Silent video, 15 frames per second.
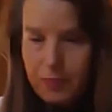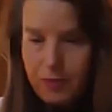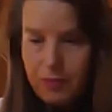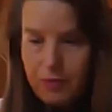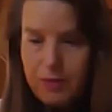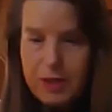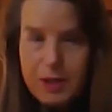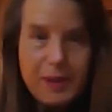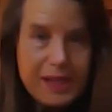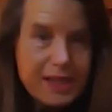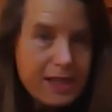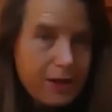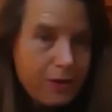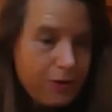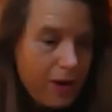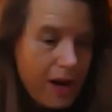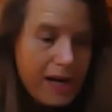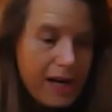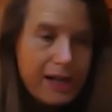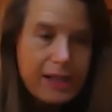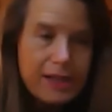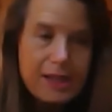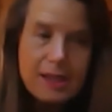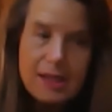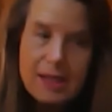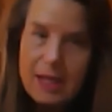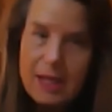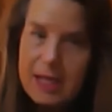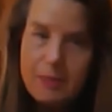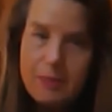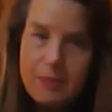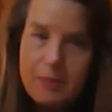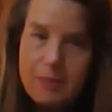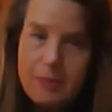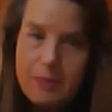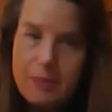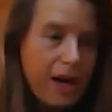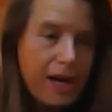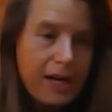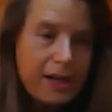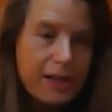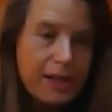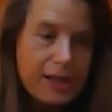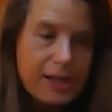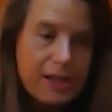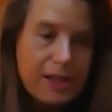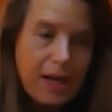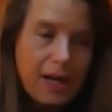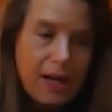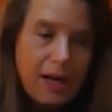domestic violence, intimate partner violence,